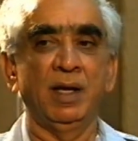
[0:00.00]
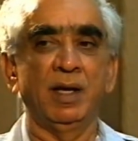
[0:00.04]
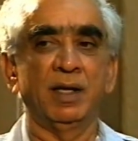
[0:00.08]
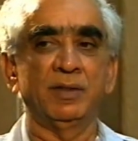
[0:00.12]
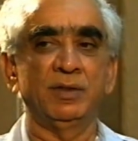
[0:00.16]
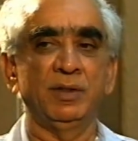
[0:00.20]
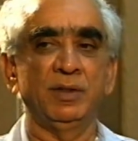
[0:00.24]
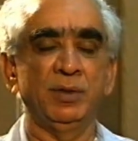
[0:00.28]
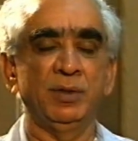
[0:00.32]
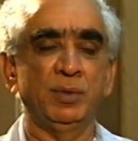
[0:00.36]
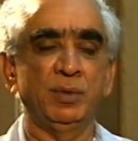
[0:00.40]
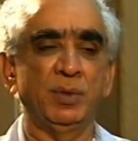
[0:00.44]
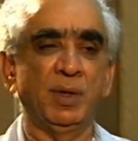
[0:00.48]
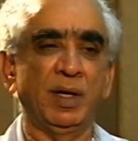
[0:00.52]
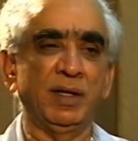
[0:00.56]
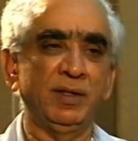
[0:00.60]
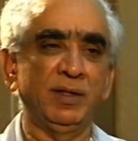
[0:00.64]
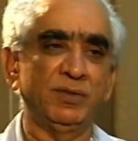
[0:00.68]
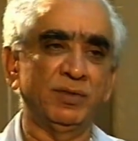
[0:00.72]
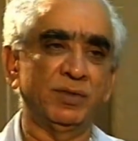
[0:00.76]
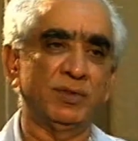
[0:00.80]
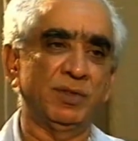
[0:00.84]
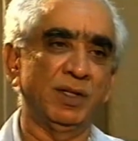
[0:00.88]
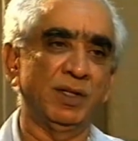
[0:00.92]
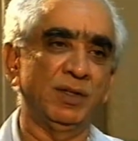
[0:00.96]
The
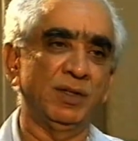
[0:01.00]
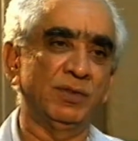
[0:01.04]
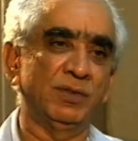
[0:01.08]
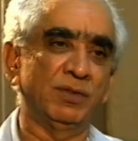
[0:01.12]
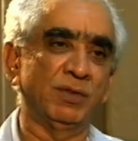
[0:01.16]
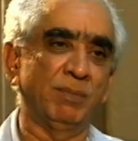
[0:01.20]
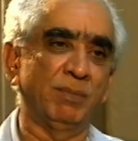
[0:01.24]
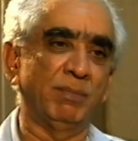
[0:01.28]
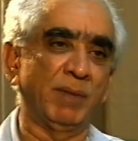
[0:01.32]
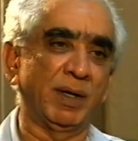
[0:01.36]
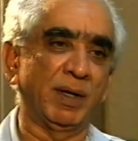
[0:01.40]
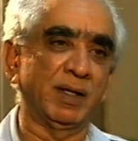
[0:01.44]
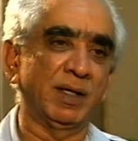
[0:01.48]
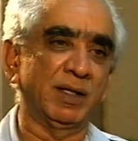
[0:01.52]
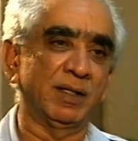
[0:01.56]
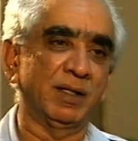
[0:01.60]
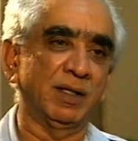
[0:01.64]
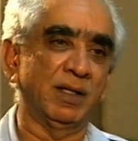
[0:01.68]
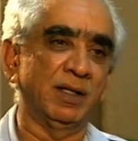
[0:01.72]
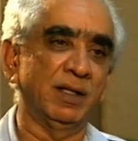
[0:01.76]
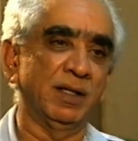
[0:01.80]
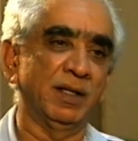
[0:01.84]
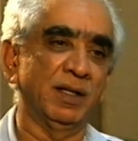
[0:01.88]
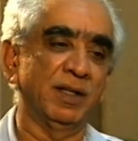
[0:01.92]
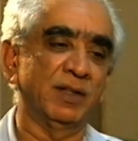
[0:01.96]
United States of
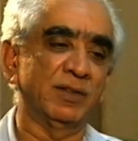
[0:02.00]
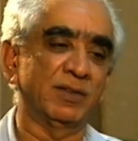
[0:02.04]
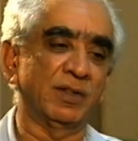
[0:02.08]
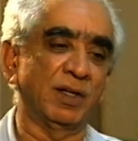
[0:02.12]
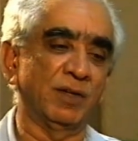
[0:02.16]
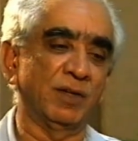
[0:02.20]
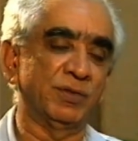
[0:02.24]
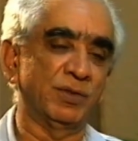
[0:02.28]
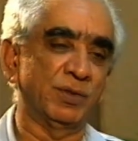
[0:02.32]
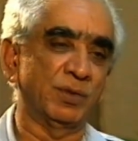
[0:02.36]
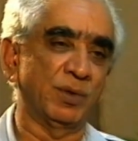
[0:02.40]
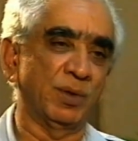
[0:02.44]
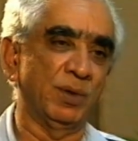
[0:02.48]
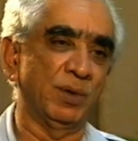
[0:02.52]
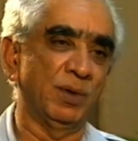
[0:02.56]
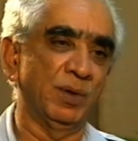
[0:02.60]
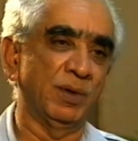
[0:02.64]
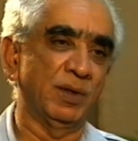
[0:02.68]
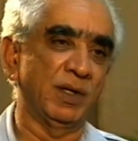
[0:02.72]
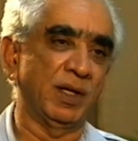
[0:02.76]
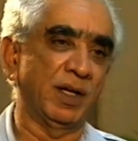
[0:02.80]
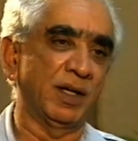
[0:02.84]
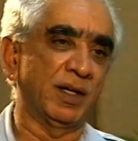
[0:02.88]
America has, after all,